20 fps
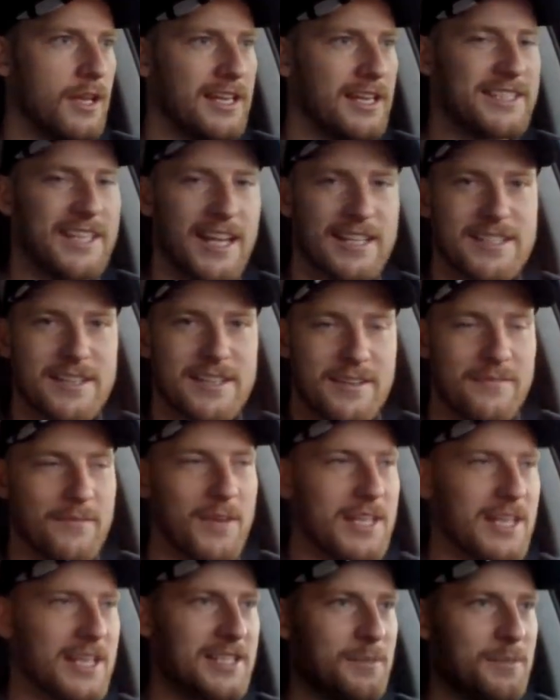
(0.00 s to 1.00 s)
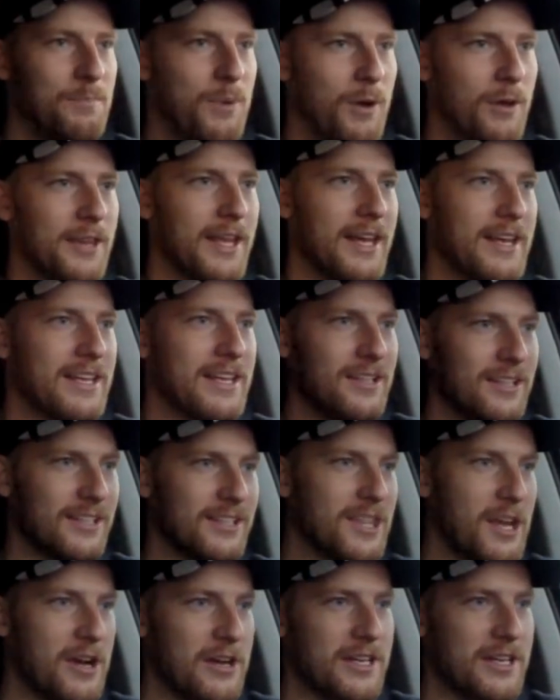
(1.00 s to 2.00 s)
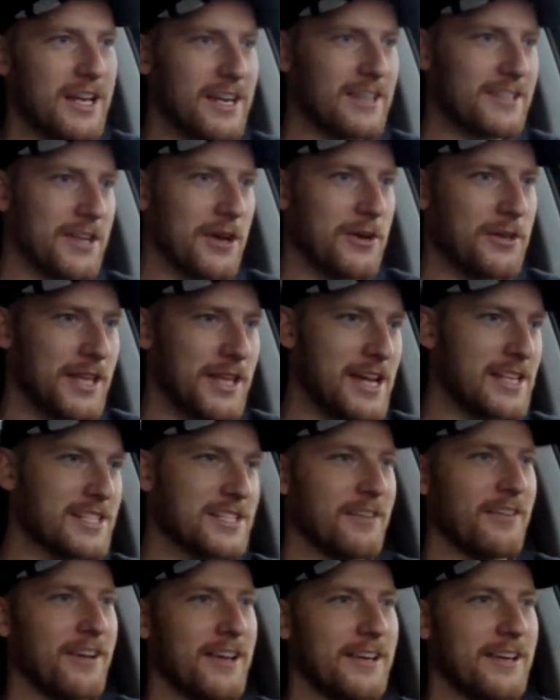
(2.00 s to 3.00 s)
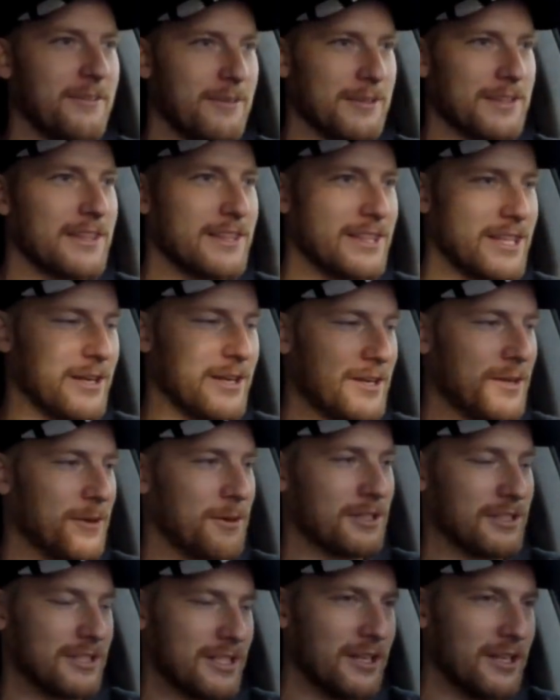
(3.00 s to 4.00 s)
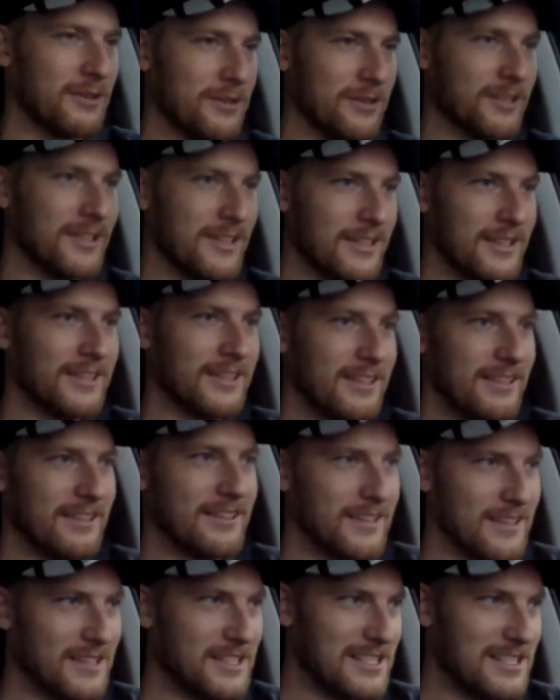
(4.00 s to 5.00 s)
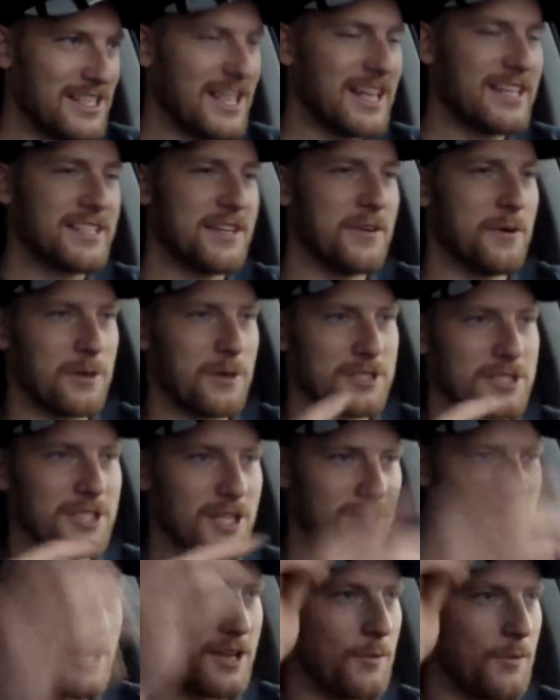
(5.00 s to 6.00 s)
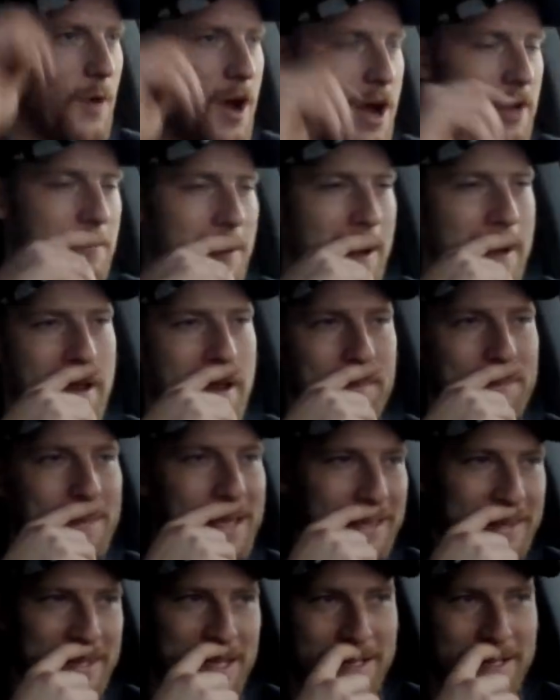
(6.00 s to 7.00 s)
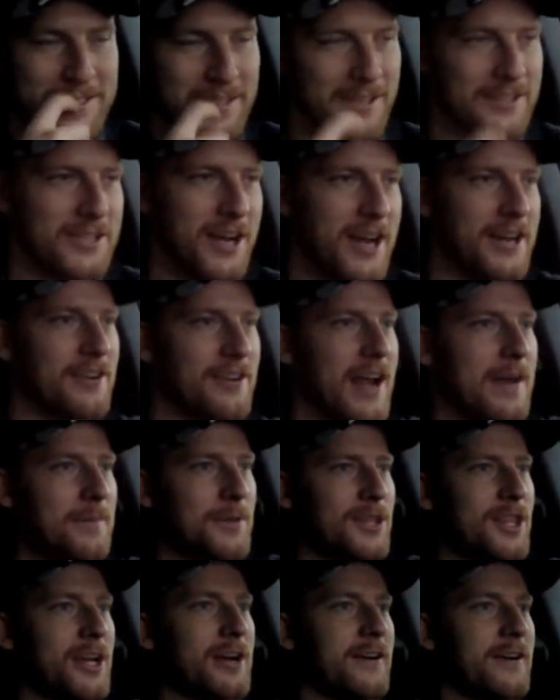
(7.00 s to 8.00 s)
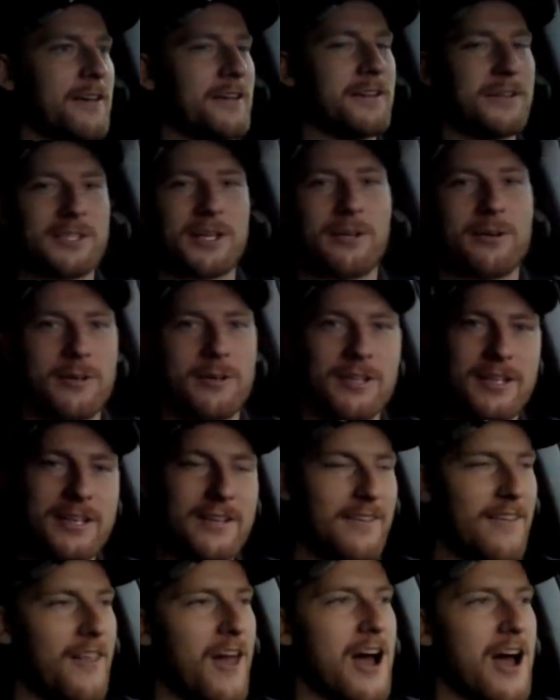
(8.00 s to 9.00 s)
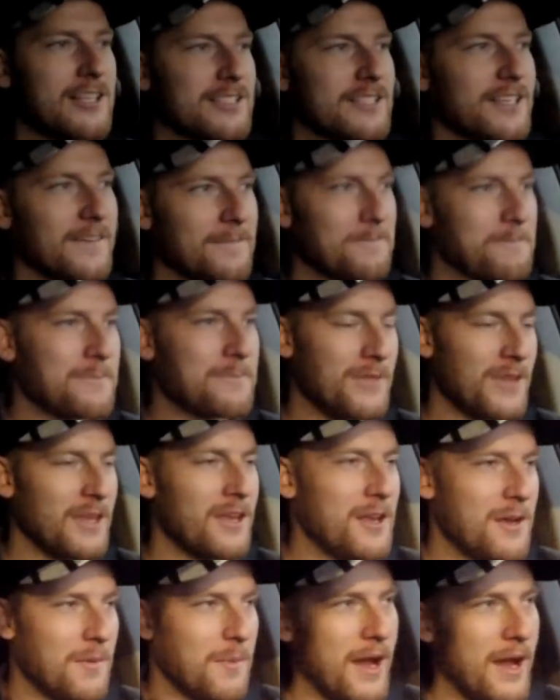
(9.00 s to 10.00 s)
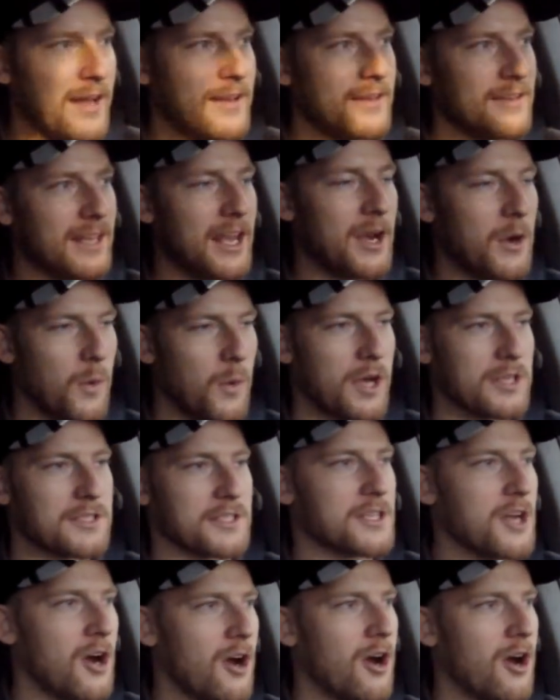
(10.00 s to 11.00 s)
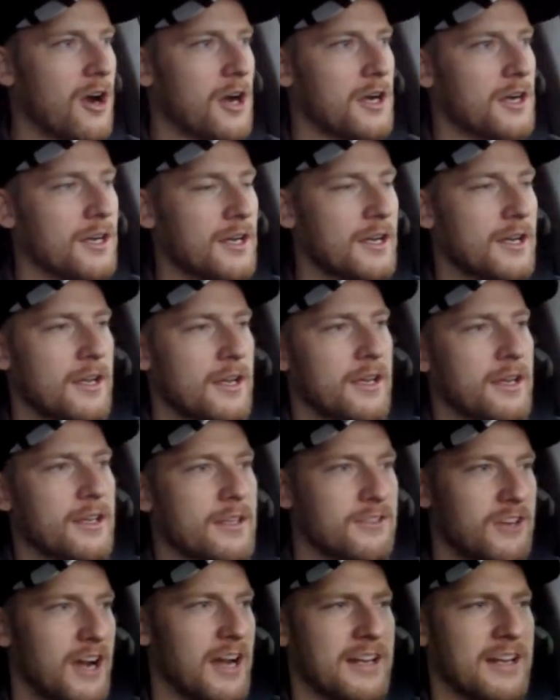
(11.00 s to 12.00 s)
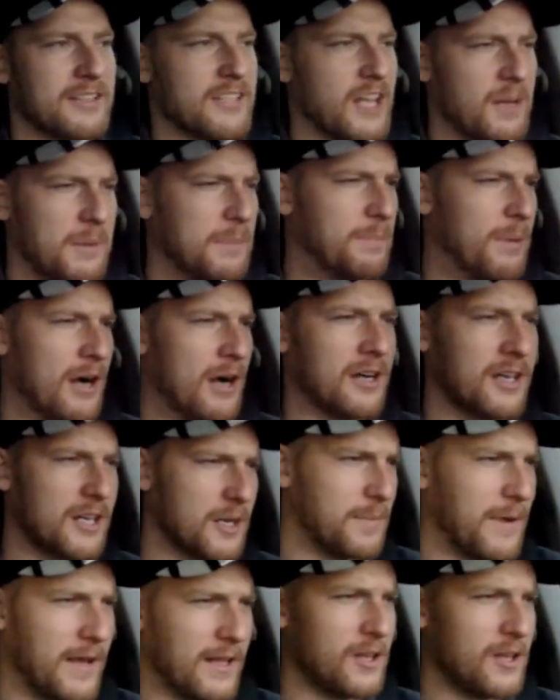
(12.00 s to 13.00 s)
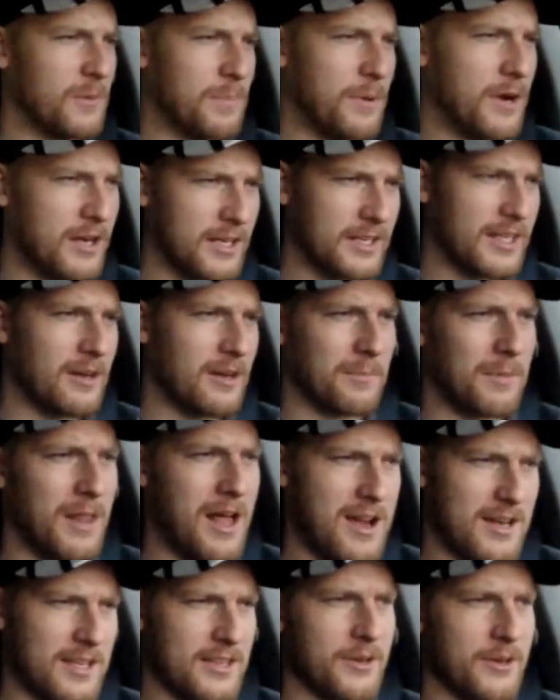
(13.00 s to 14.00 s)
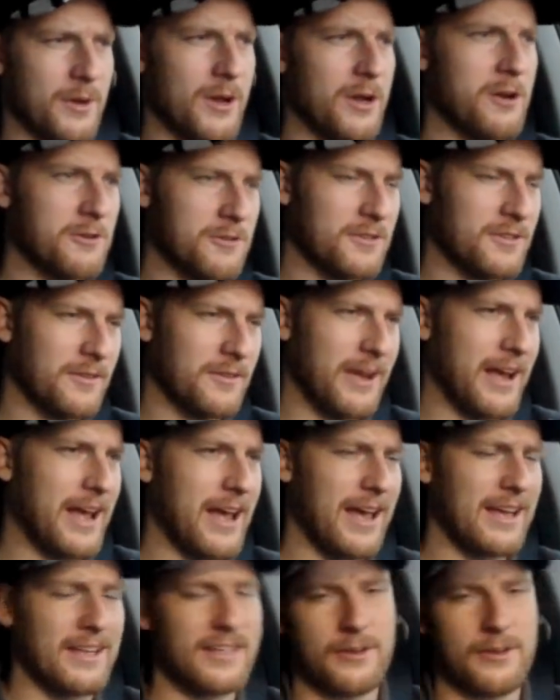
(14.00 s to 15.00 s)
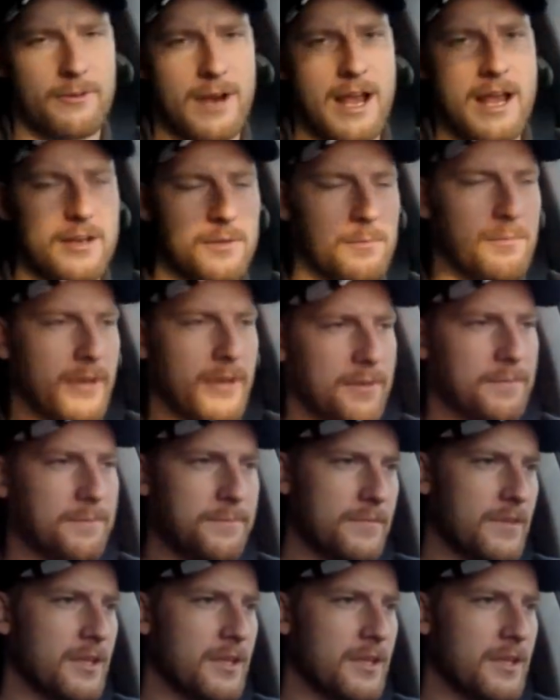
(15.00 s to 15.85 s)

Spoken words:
it doesn't pull that hill in third gear towing the excavator with 30 horse tune. 60 horse tune, I'm gonna walk right up that thing. So I tried grabbing third a little too early, lost it. But there was a car trying to double park or parallel park. They were blocking the road, and I get around them, but